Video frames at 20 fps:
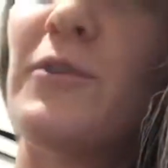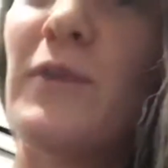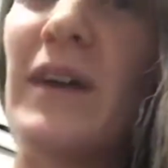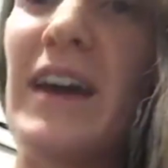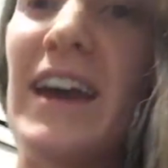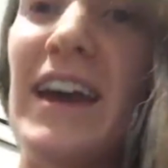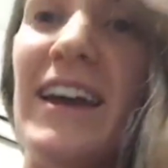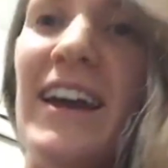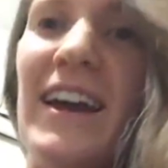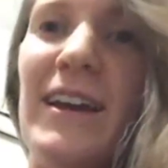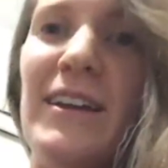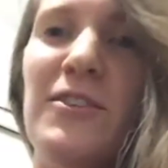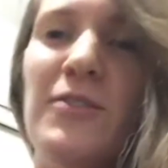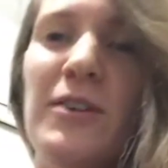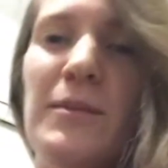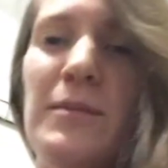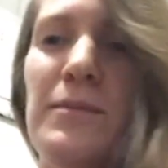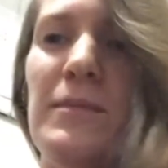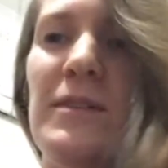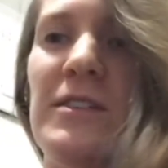the way, I know
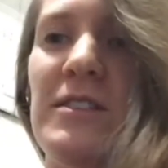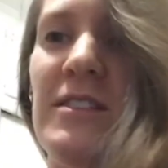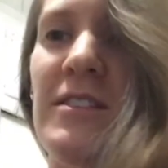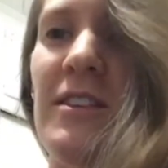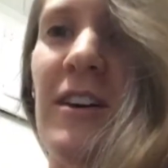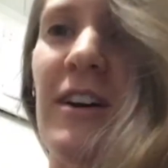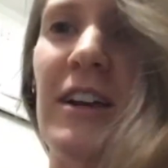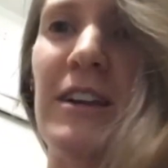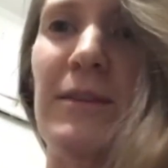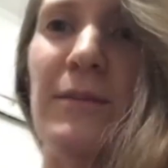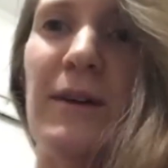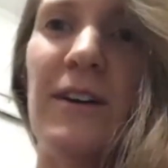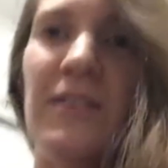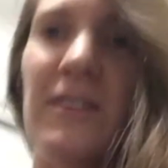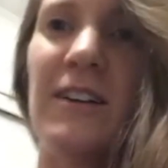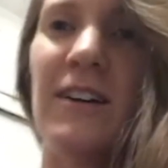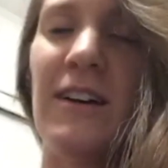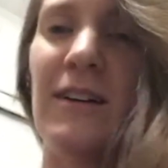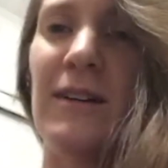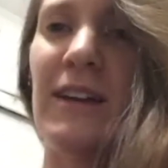I've been talking
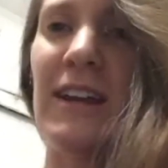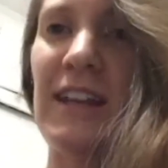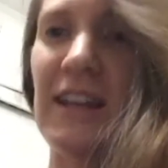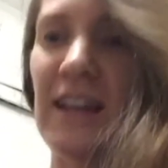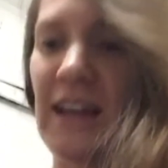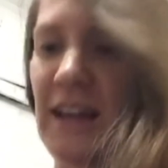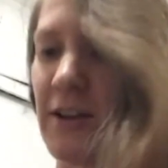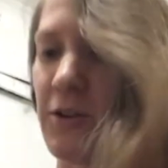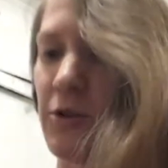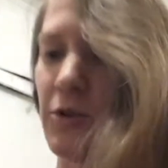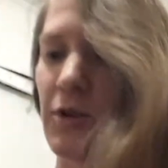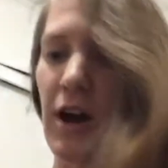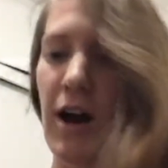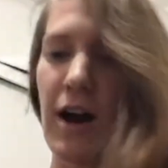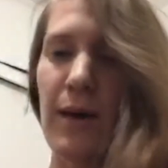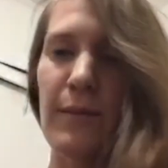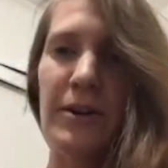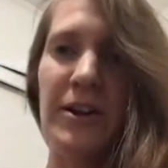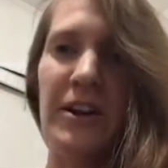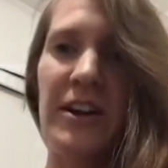about uh, getting a
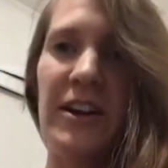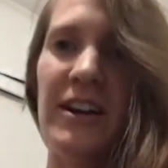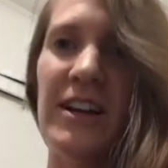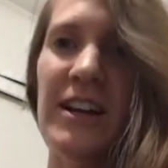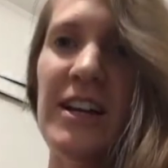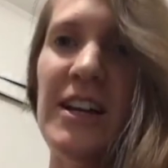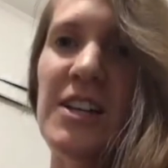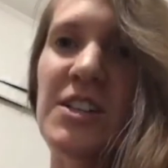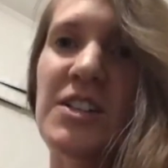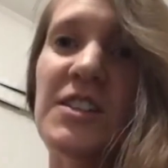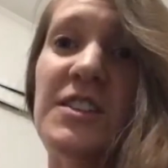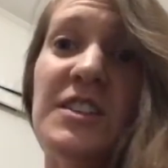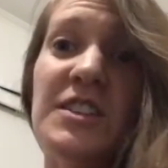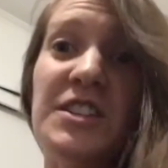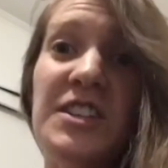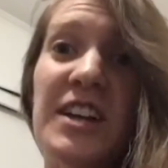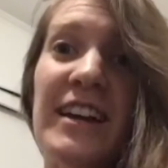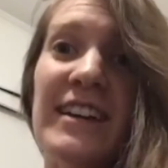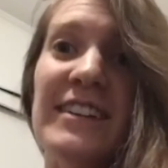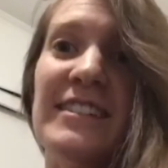glucometer just to
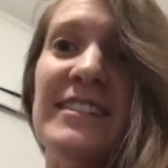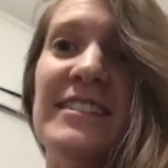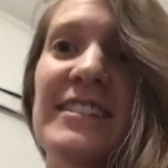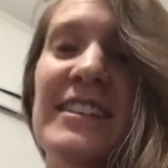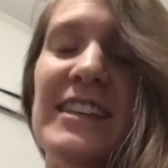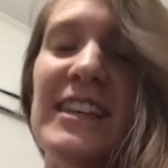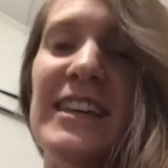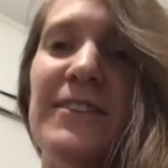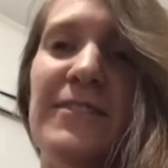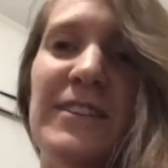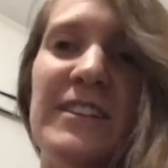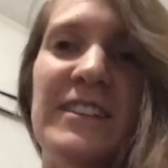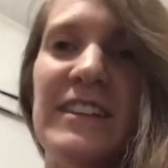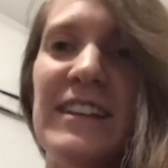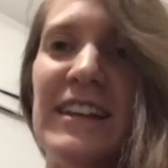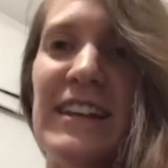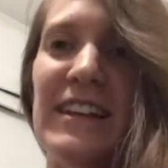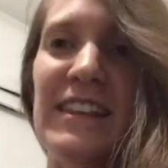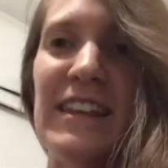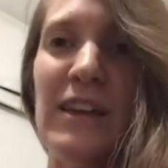check and see if it
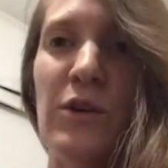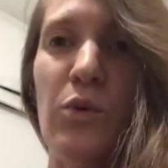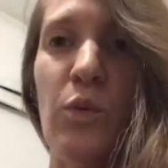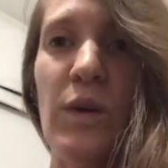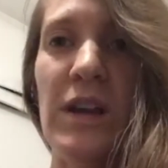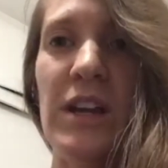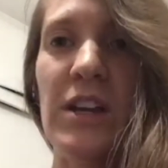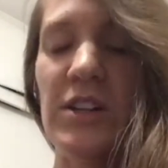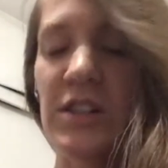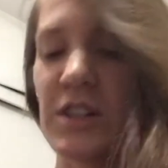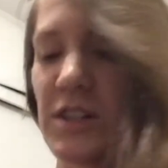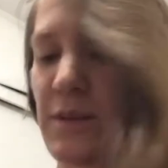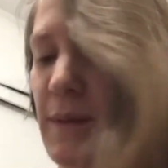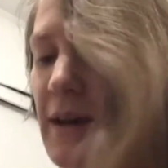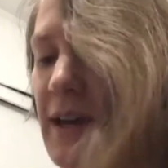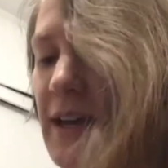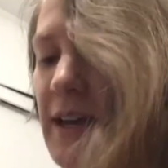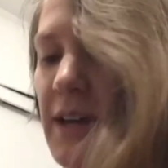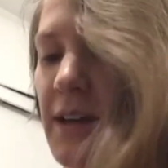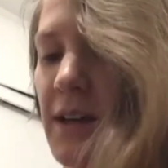did anything weird to
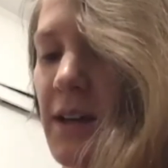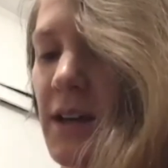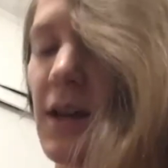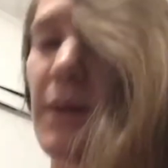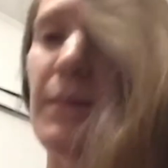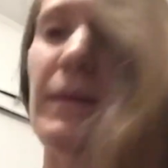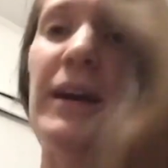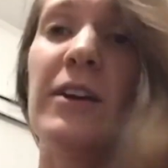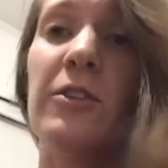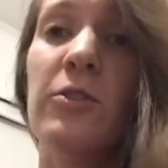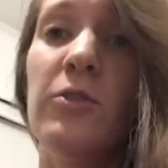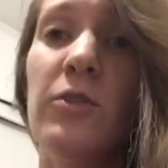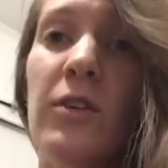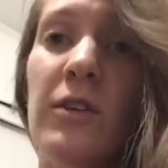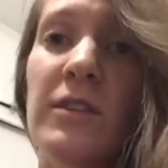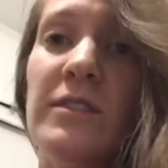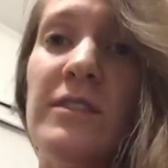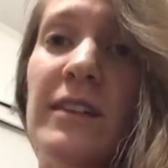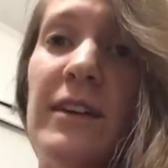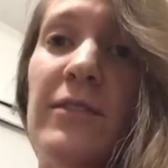my my
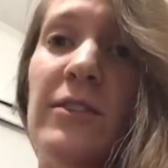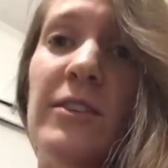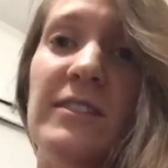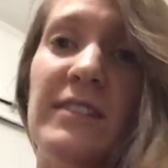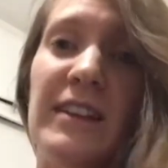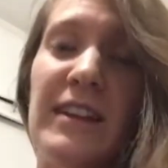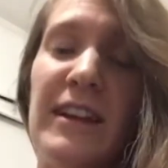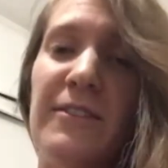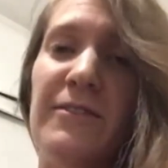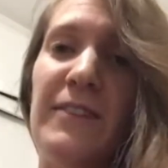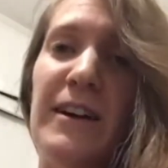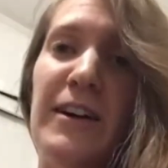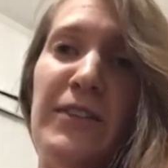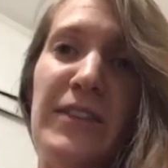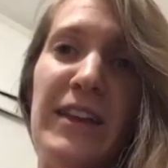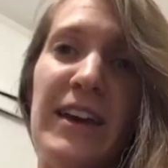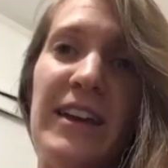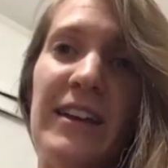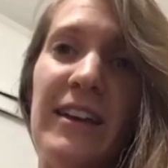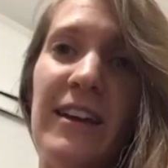glucose levels, and I
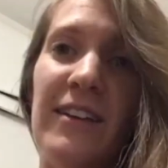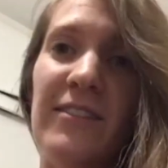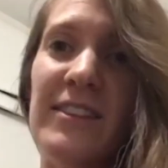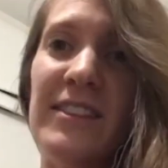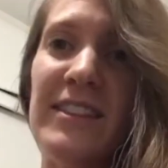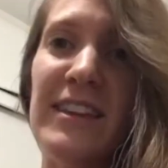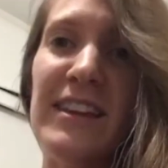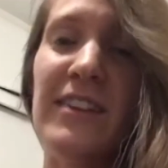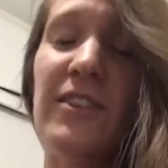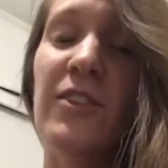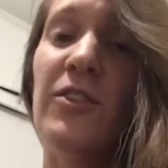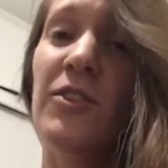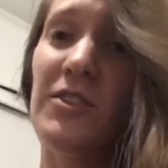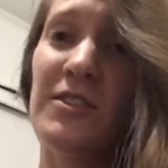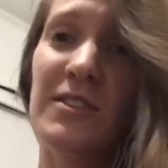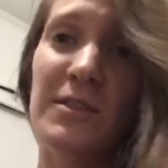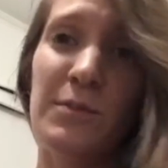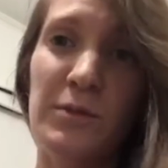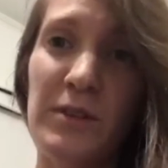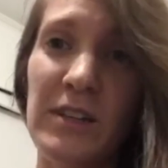found that everything
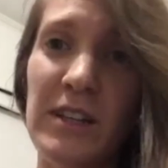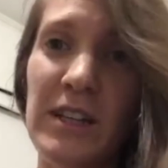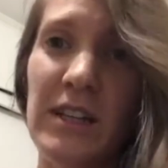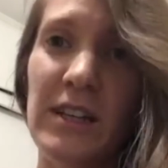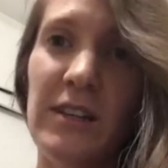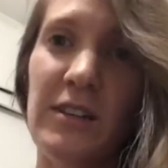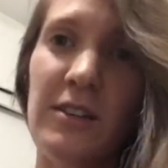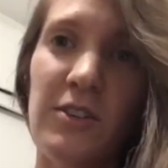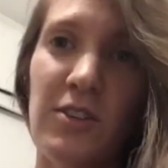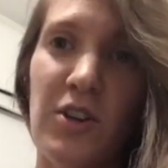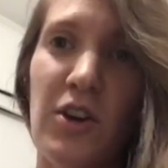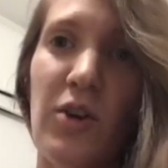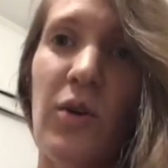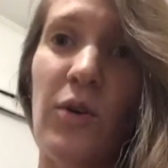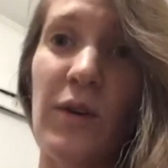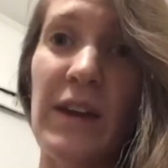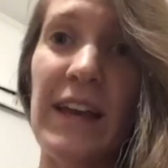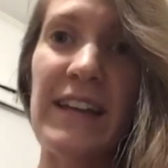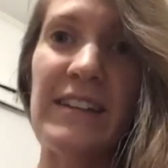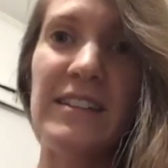looks pretty, you know,
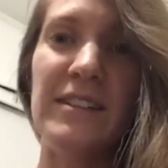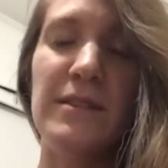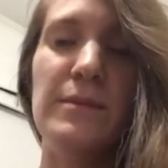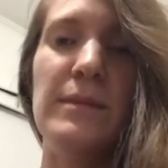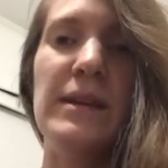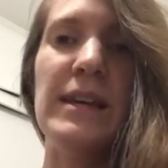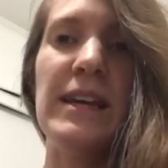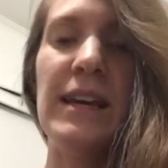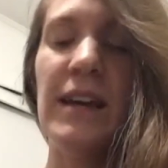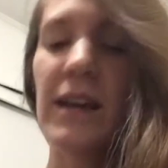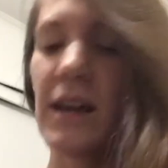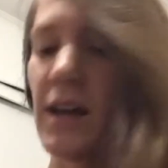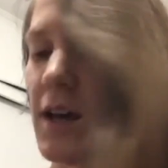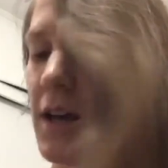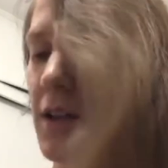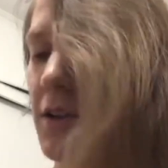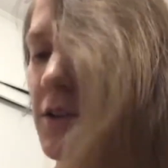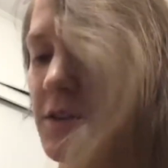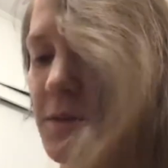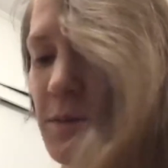okay to me,
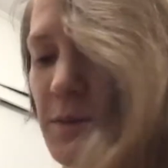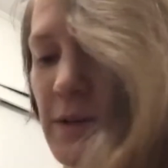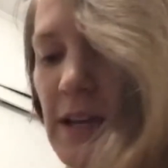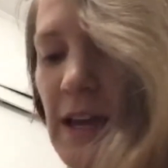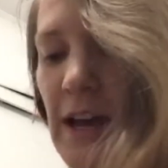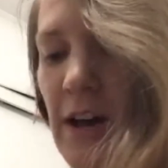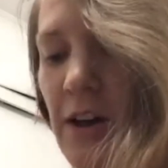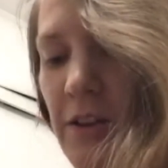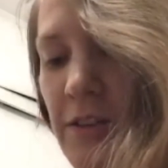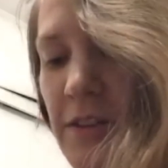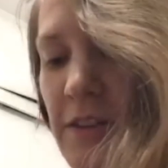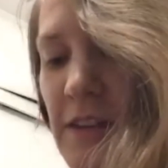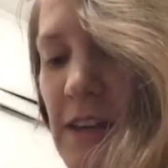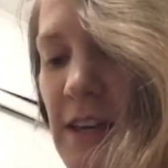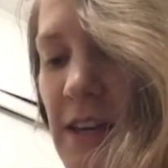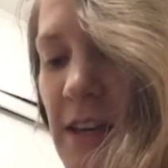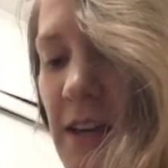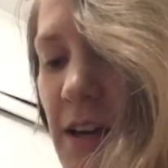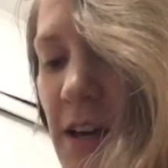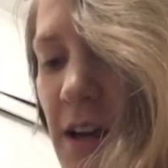looks pretty
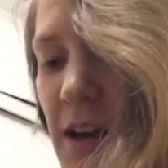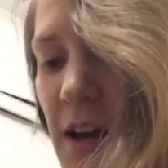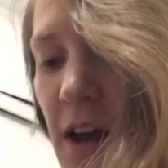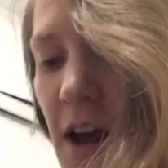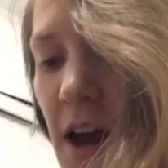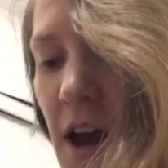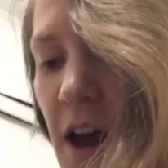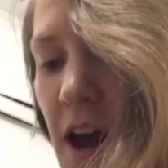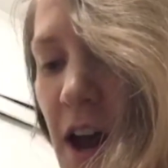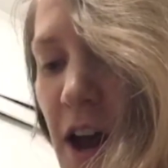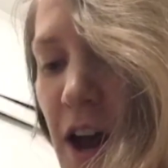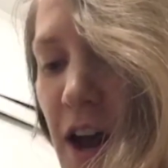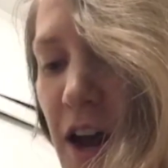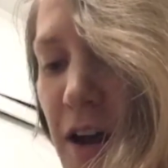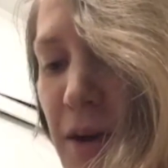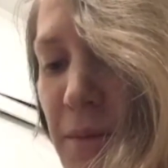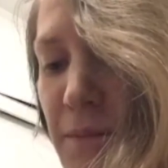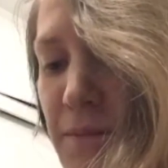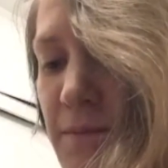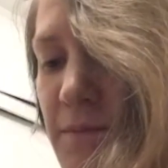healthy.
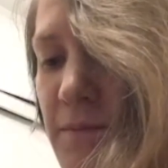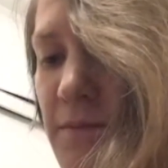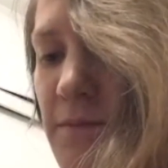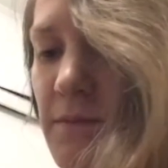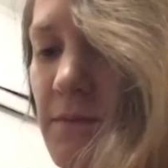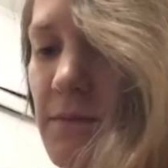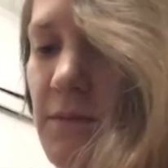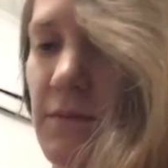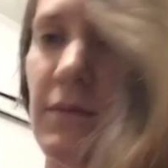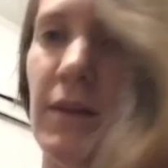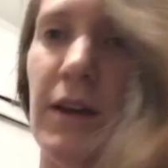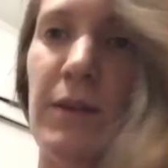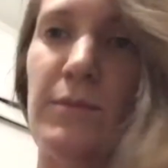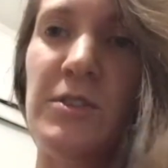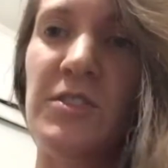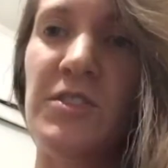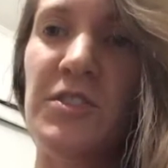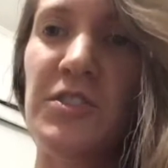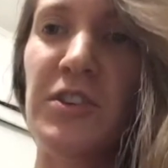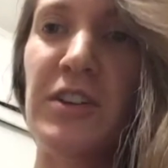Um, I'm
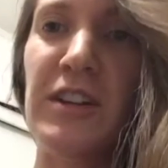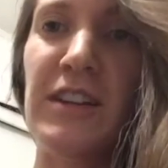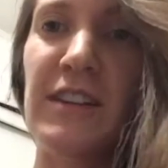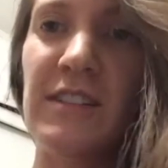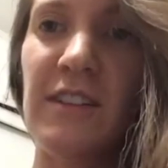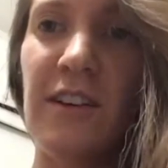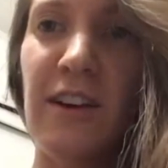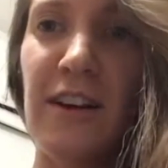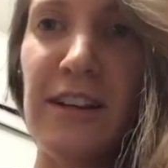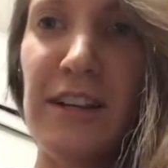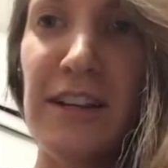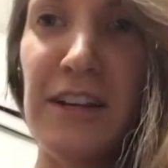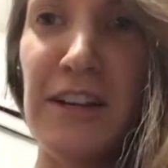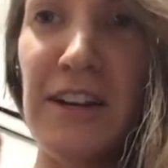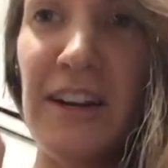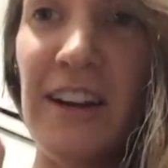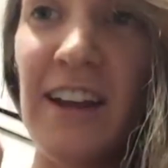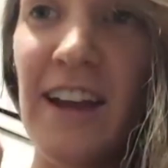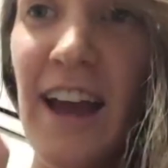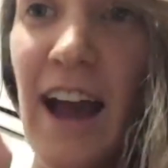just turning this on
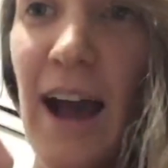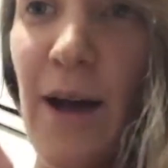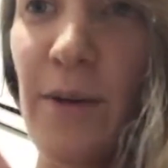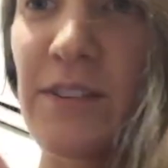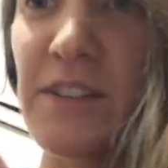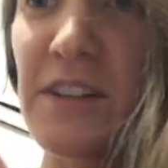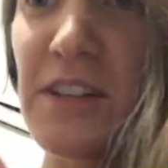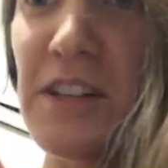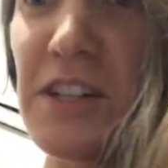here. I was